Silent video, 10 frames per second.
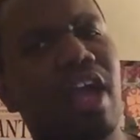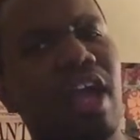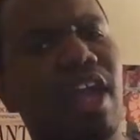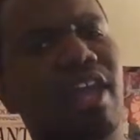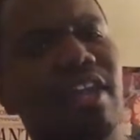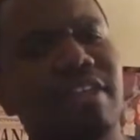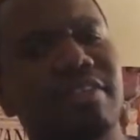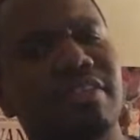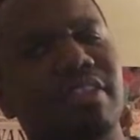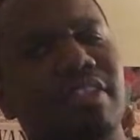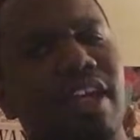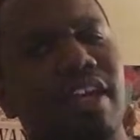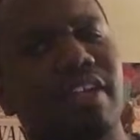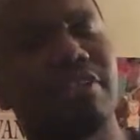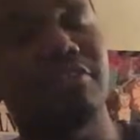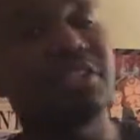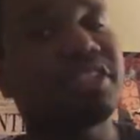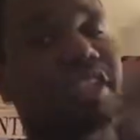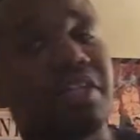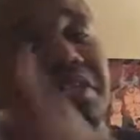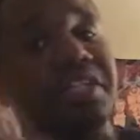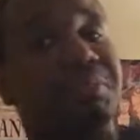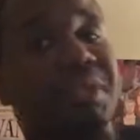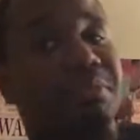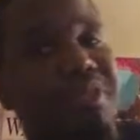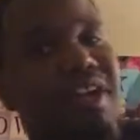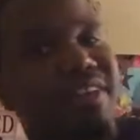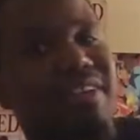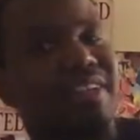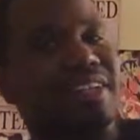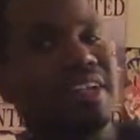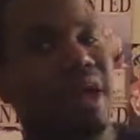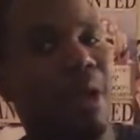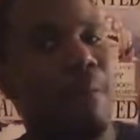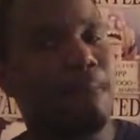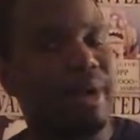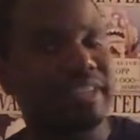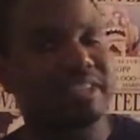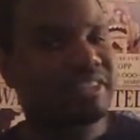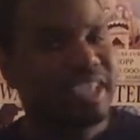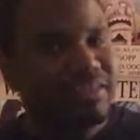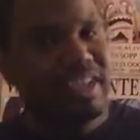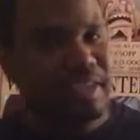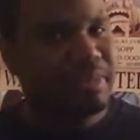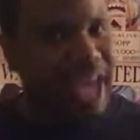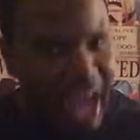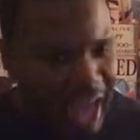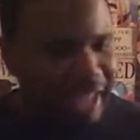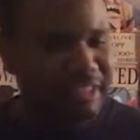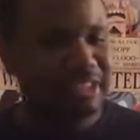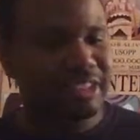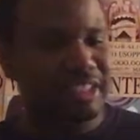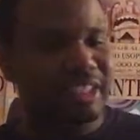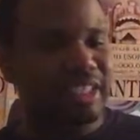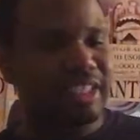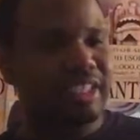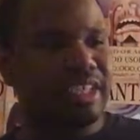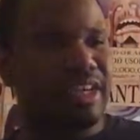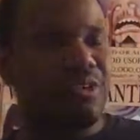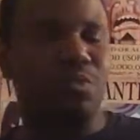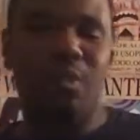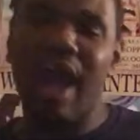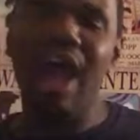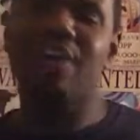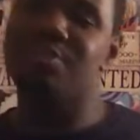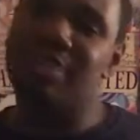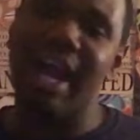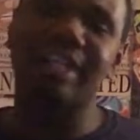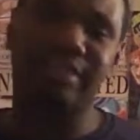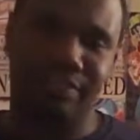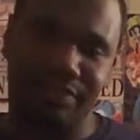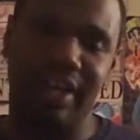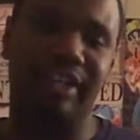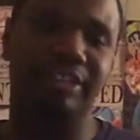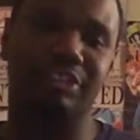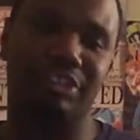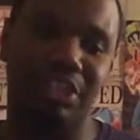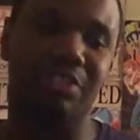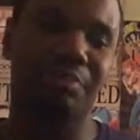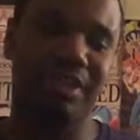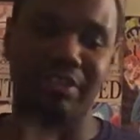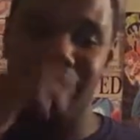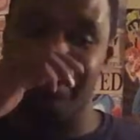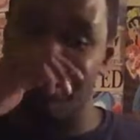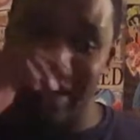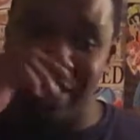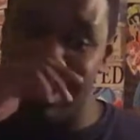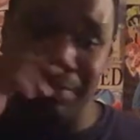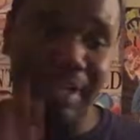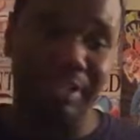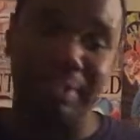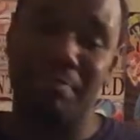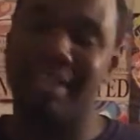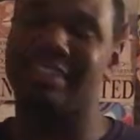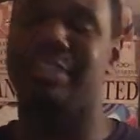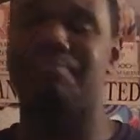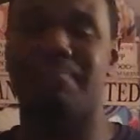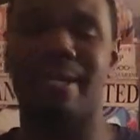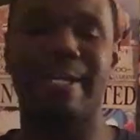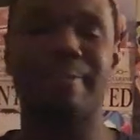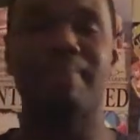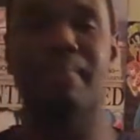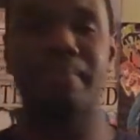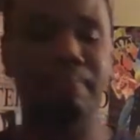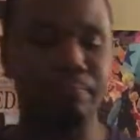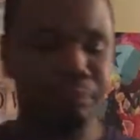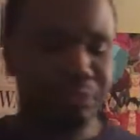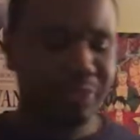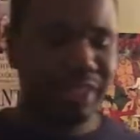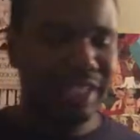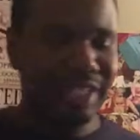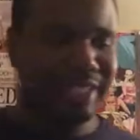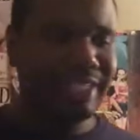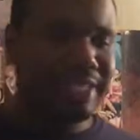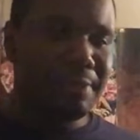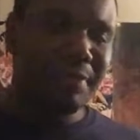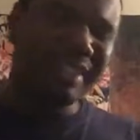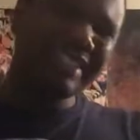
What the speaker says: You just killed his big brother, but you're giving him cash. Wow, you guys are fucking stupid. Funny, but in a mess up way. But